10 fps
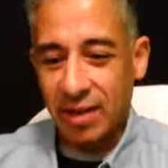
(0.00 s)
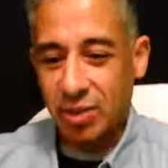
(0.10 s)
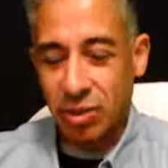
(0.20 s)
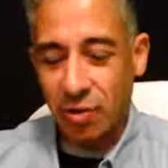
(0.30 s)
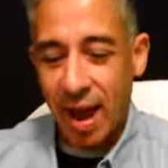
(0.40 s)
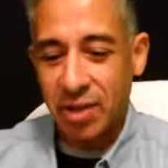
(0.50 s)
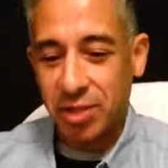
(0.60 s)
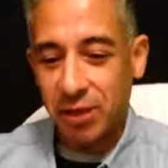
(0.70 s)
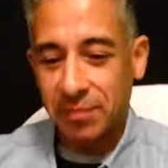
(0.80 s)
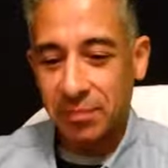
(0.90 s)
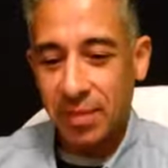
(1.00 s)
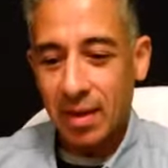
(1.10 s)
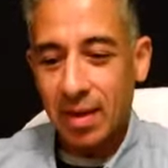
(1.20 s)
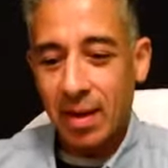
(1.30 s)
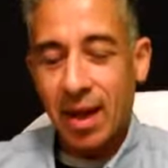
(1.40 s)
scratching.
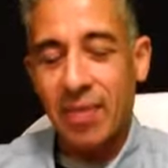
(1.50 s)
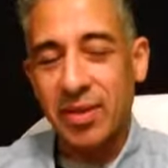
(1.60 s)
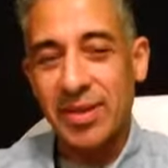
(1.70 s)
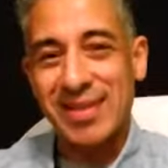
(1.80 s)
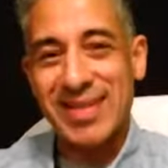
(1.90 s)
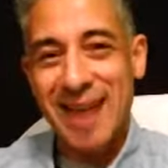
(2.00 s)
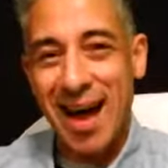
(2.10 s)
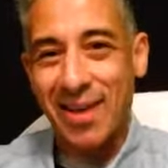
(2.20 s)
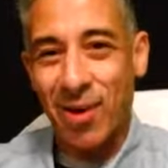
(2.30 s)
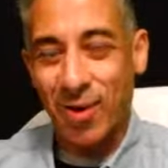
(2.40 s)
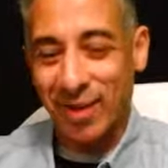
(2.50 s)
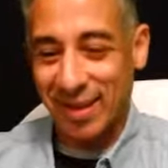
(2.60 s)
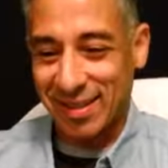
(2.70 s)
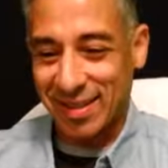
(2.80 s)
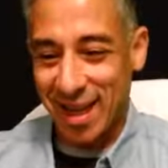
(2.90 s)
And this is not
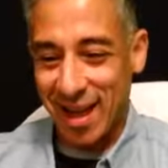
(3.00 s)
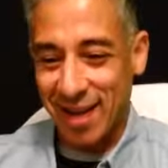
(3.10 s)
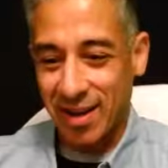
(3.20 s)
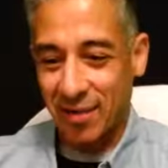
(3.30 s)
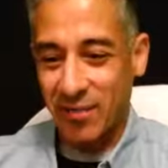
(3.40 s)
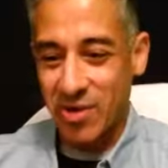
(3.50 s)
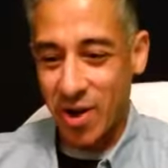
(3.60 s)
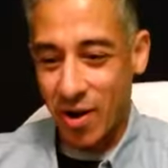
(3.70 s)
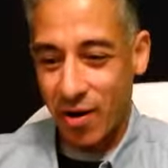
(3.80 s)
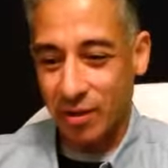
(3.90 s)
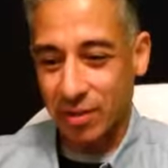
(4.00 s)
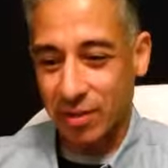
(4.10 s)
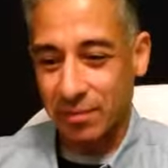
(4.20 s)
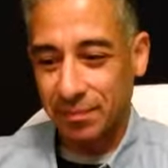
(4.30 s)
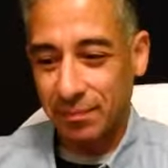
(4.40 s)
only a sign of
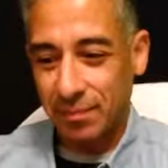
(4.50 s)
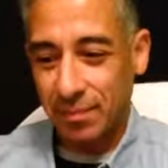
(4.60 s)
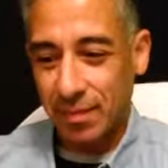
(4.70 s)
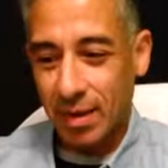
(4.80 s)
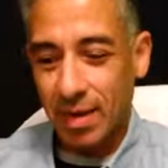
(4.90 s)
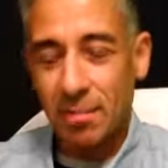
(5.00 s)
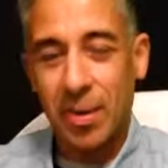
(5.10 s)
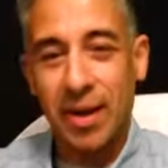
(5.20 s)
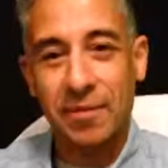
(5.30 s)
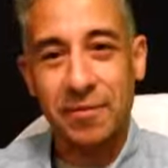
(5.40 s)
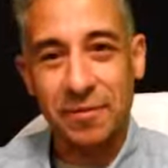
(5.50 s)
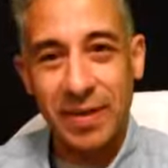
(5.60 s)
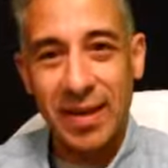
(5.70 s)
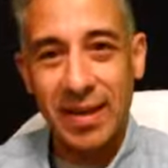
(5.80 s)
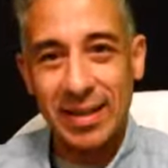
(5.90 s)
nerves, but it
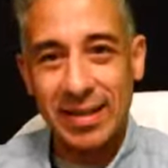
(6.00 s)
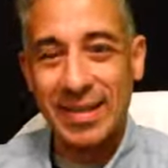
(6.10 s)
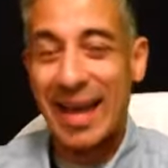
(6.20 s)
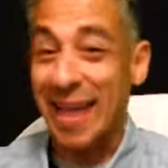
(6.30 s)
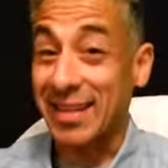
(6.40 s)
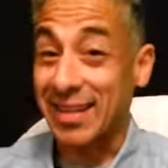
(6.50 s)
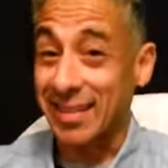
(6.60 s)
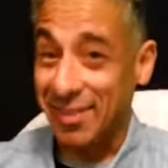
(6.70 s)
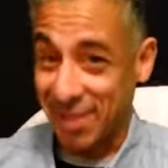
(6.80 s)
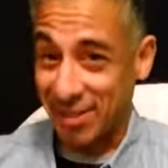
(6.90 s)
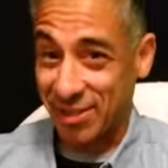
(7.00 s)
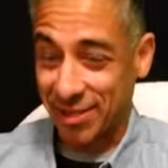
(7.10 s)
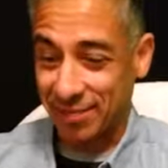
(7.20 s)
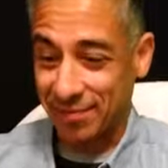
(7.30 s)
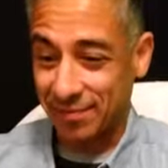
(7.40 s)
feeds that condition